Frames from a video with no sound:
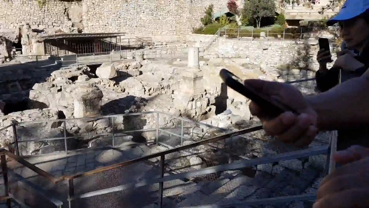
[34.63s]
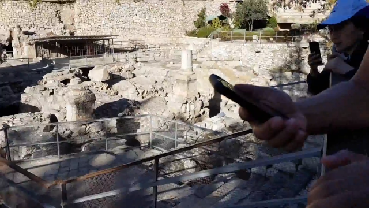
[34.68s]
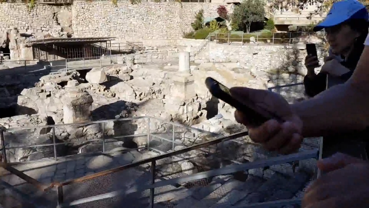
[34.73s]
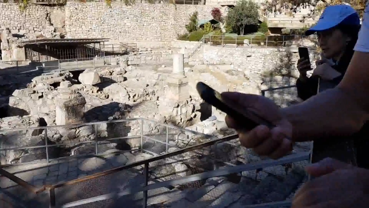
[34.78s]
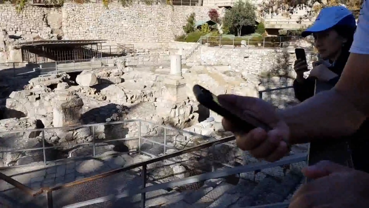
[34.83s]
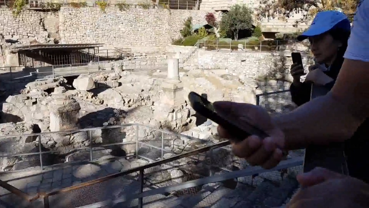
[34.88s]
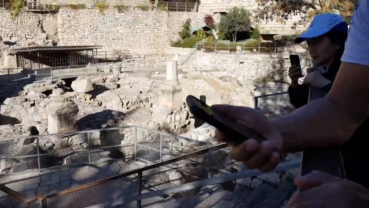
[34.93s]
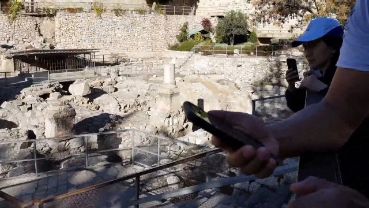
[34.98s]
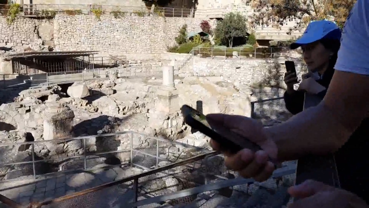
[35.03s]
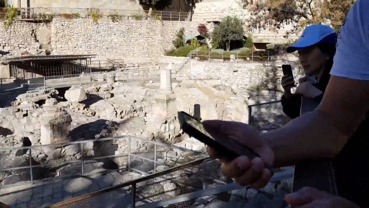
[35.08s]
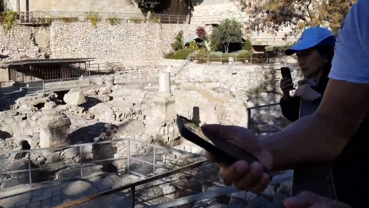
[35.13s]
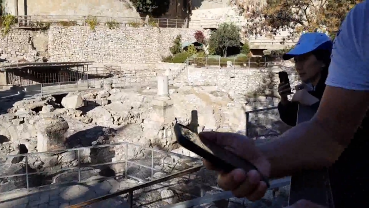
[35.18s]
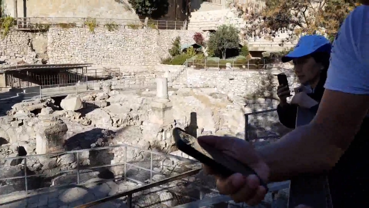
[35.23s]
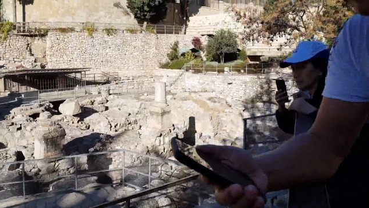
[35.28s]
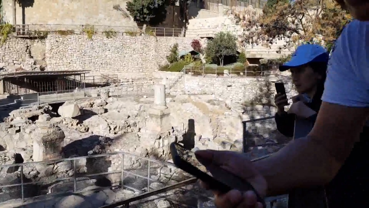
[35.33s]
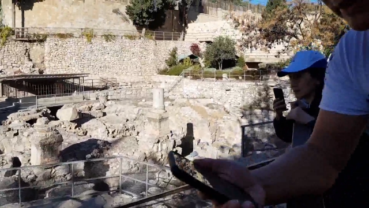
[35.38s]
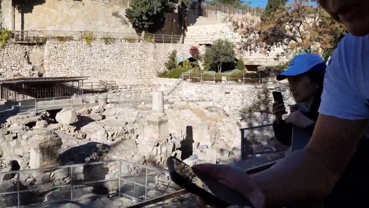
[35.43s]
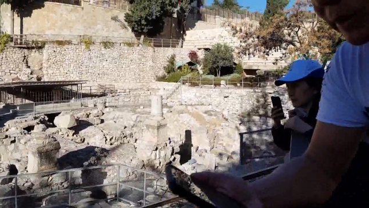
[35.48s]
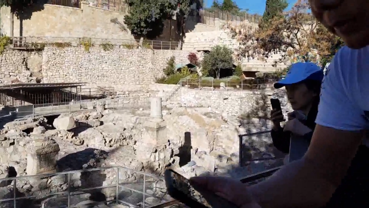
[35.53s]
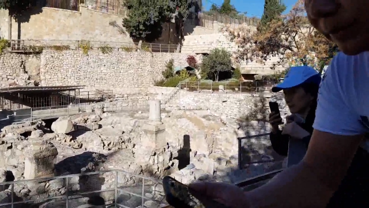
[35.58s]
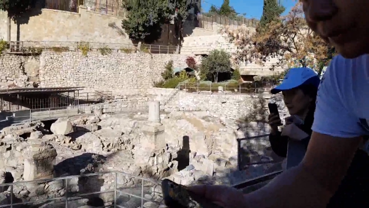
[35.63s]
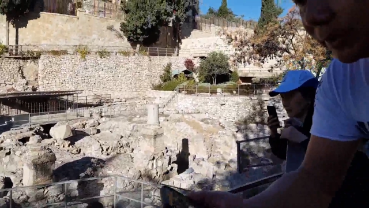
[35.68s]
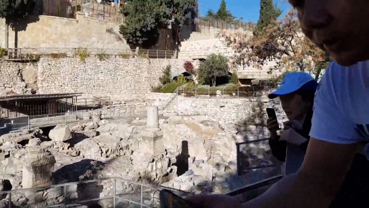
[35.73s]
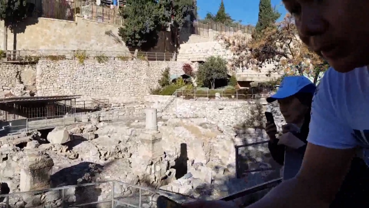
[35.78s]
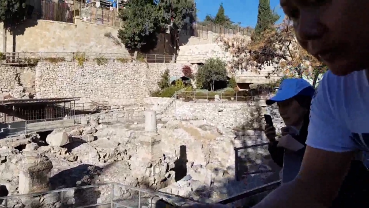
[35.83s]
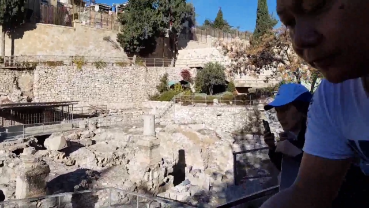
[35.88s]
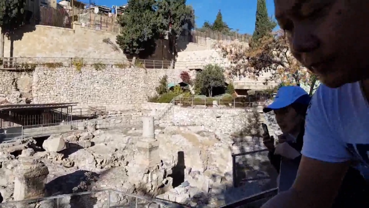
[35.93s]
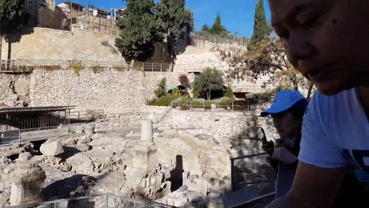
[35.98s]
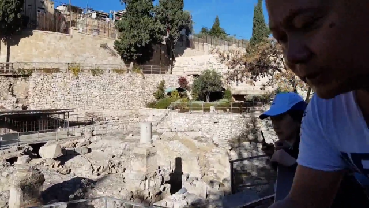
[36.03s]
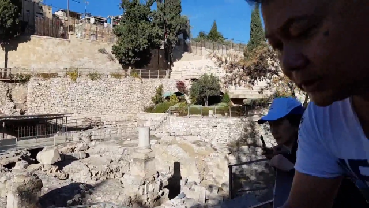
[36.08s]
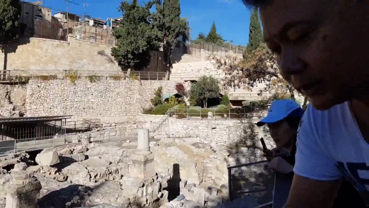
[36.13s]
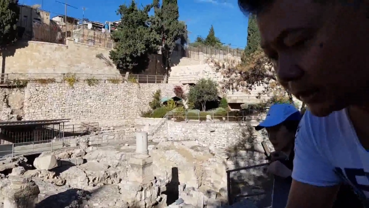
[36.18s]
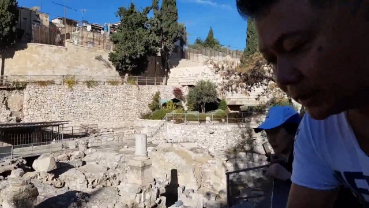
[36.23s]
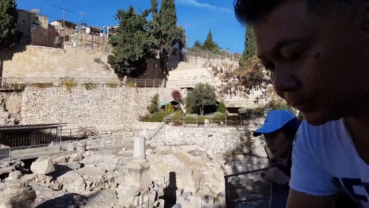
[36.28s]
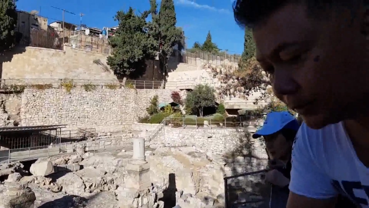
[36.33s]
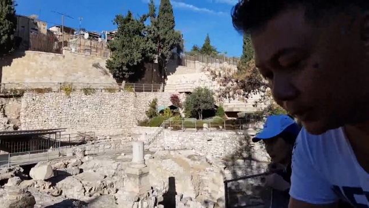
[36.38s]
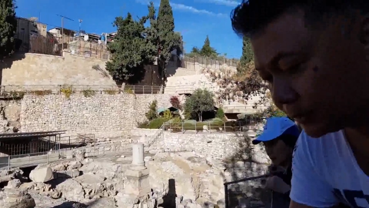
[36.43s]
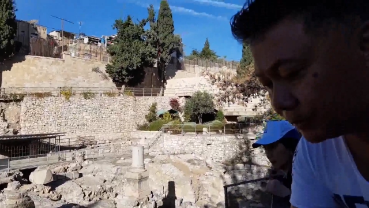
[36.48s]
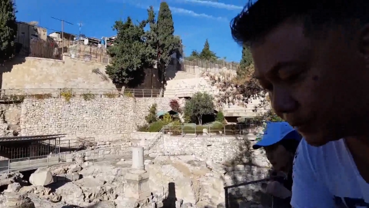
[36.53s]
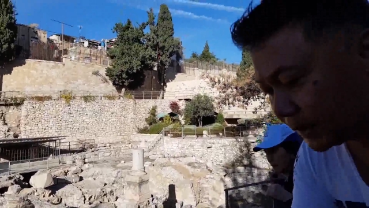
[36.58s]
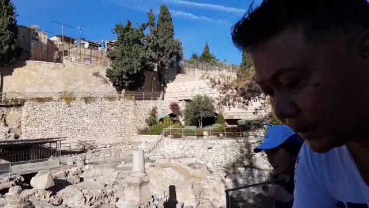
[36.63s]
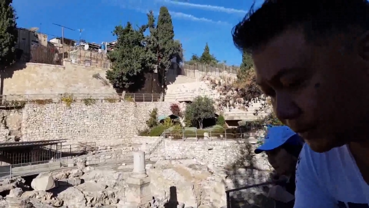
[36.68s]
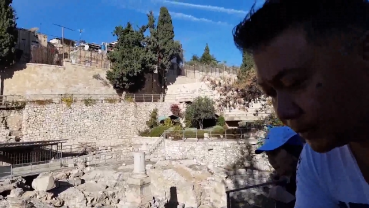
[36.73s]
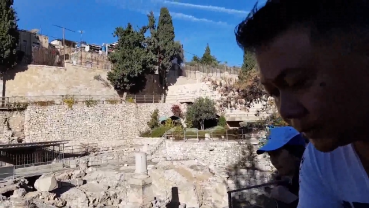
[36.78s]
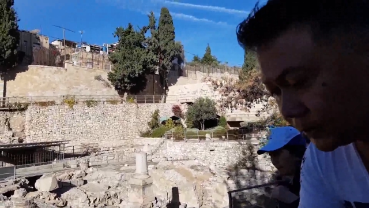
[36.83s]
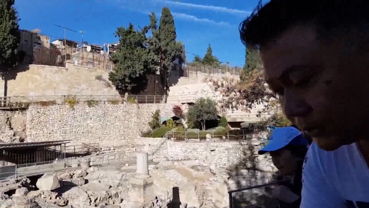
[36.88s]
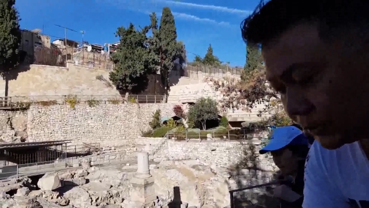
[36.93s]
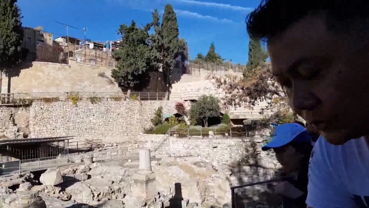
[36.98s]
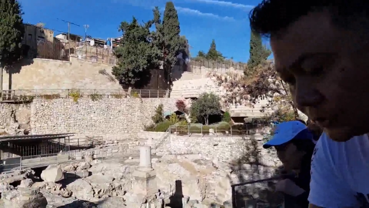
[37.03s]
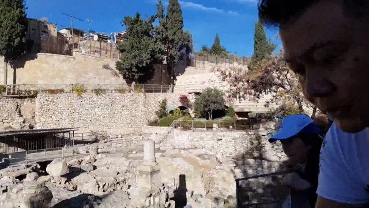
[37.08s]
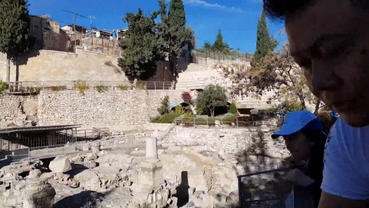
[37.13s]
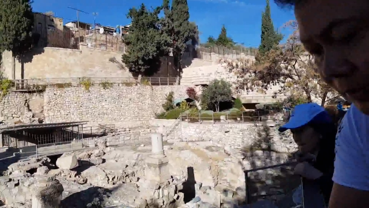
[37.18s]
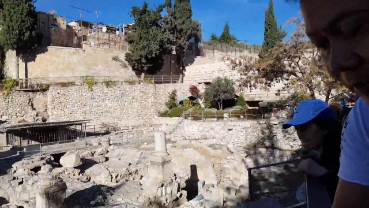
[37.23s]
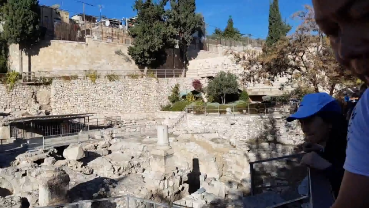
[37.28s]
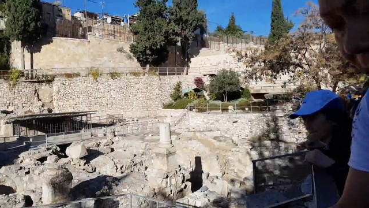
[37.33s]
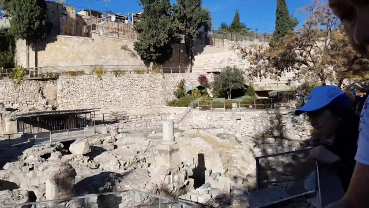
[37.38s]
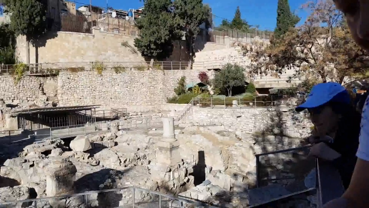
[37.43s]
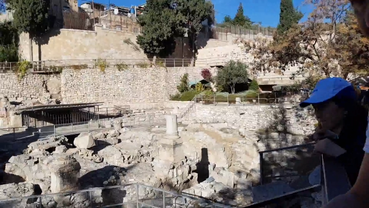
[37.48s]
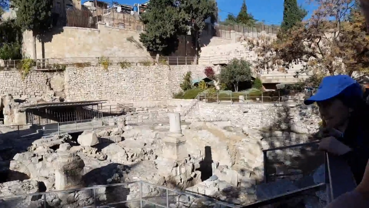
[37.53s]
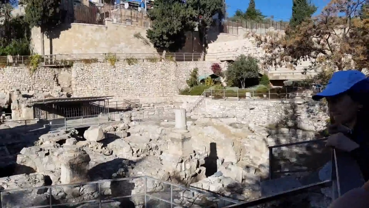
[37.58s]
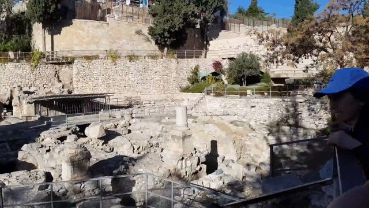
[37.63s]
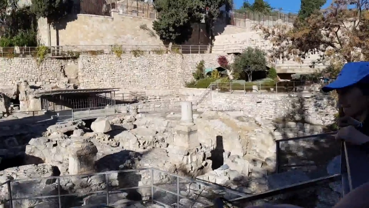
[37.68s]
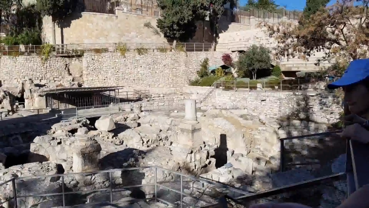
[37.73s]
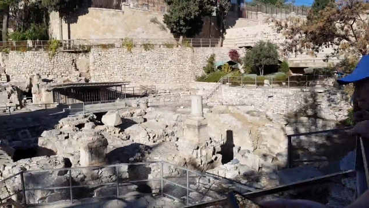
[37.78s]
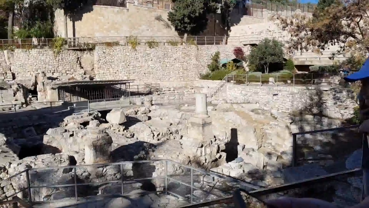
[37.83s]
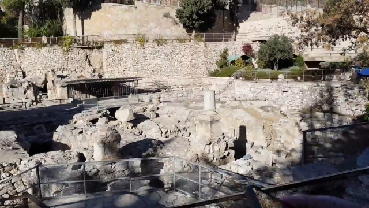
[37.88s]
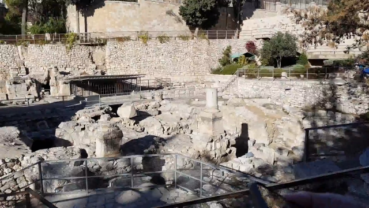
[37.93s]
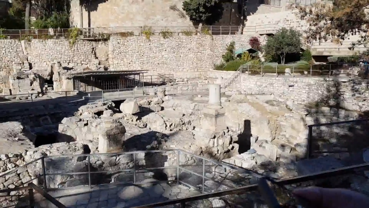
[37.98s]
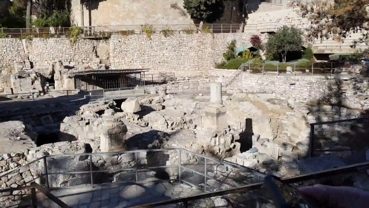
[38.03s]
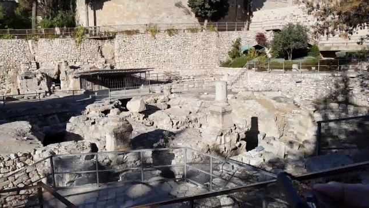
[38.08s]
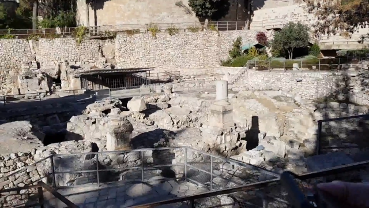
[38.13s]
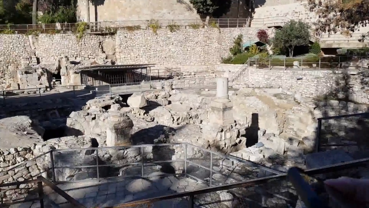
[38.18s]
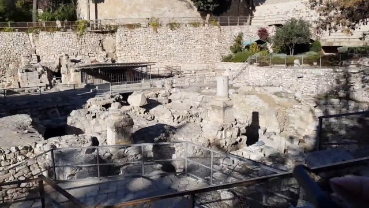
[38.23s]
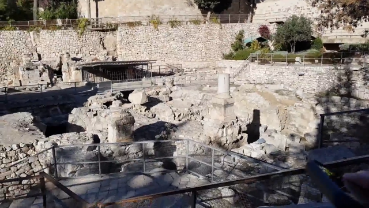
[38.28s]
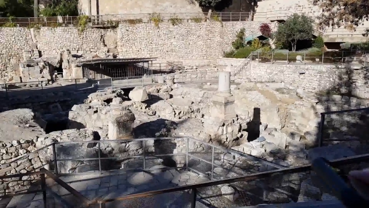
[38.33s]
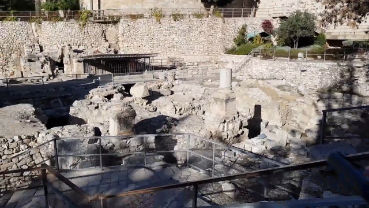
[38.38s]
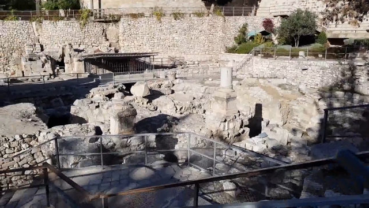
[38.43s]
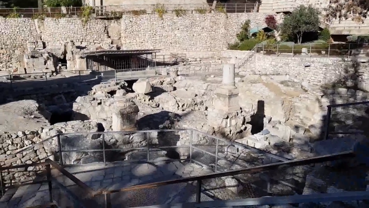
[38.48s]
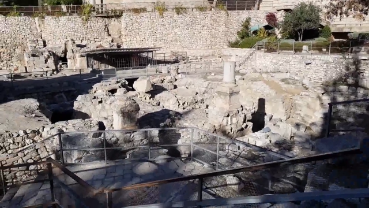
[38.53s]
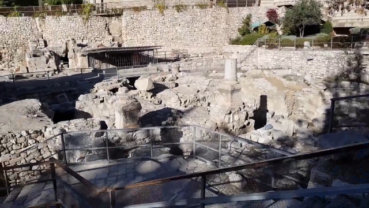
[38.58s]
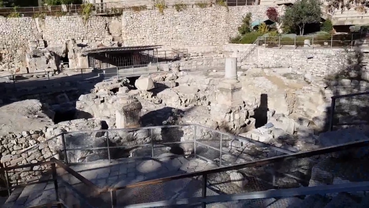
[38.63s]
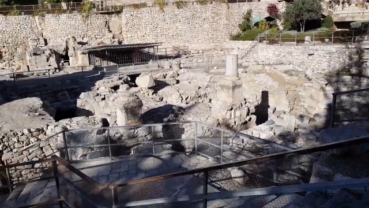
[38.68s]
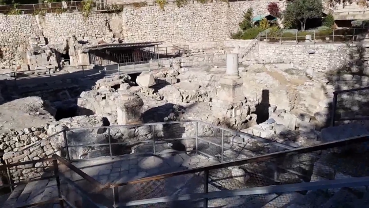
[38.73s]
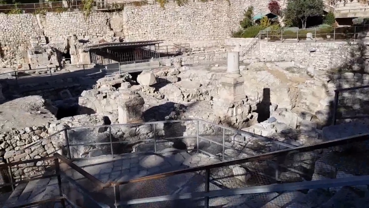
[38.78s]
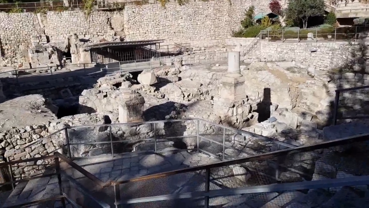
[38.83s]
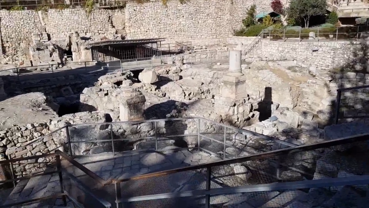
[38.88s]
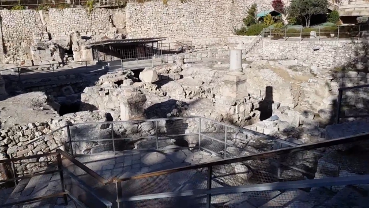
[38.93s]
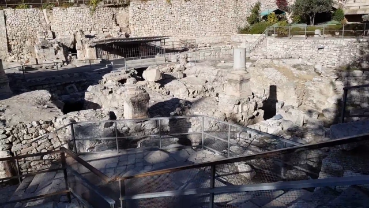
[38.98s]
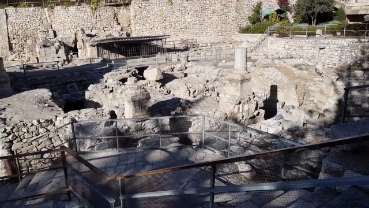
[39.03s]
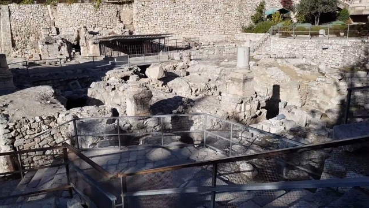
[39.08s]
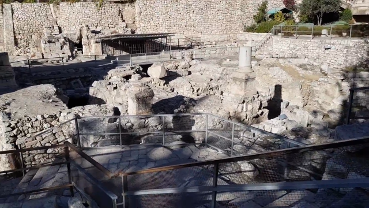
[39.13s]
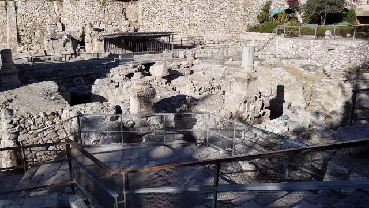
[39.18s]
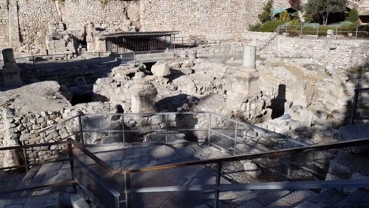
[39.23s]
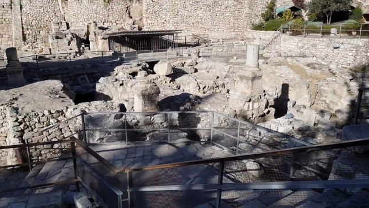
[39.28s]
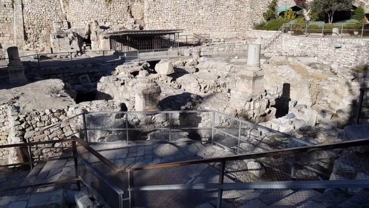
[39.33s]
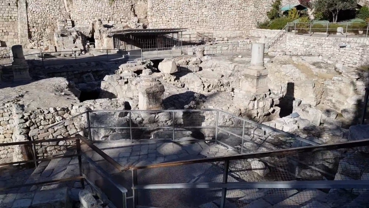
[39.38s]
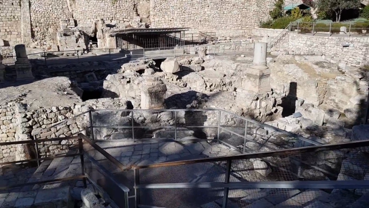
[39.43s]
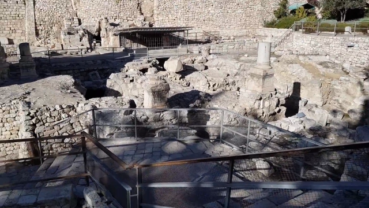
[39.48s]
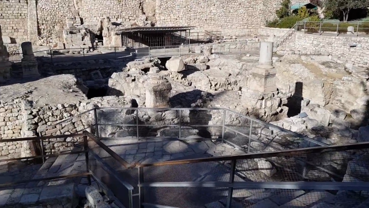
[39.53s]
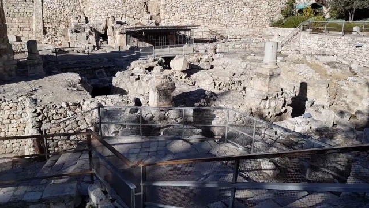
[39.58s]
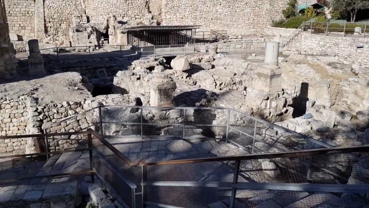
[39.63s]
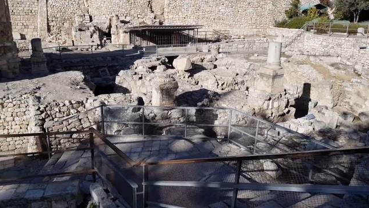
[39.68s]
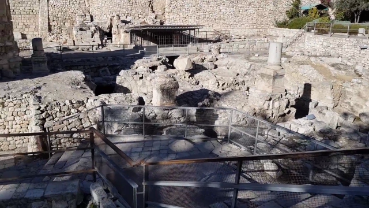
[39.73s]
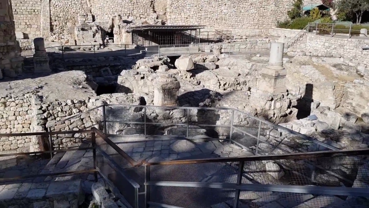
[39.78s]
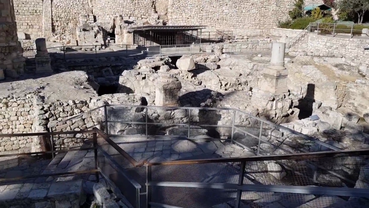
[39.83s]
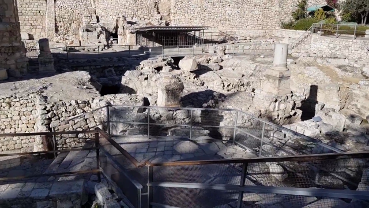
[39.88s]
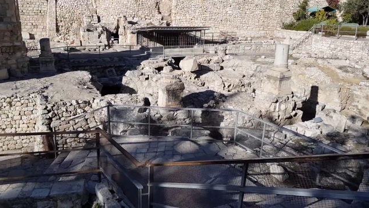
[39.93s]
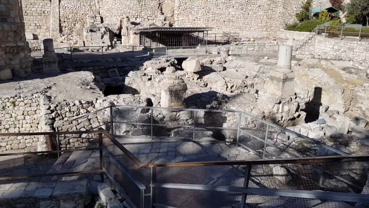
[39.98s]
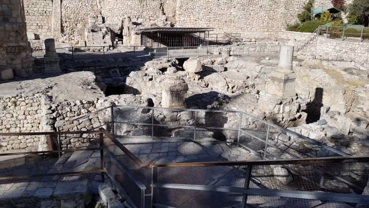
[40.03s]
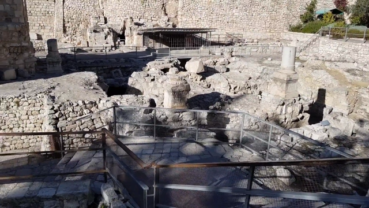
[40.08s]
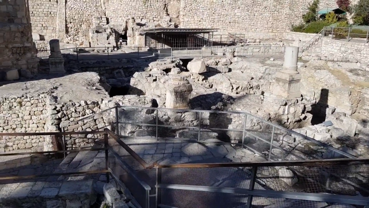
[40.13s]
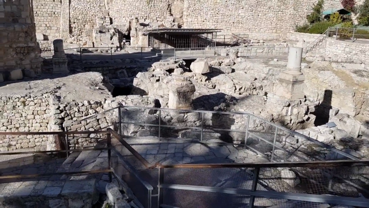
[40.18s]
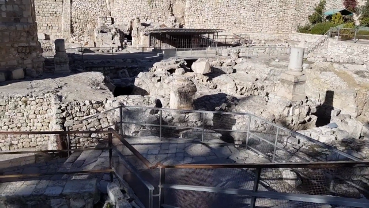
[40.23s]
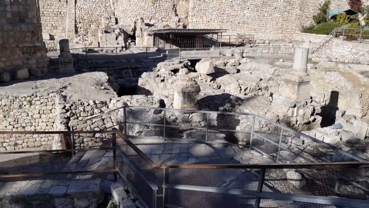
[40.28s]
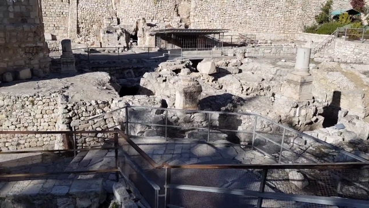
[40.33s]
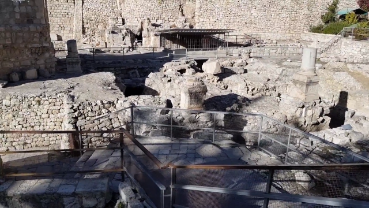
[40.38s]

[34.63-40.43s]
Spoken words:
No face is visible, so there are no lips to read.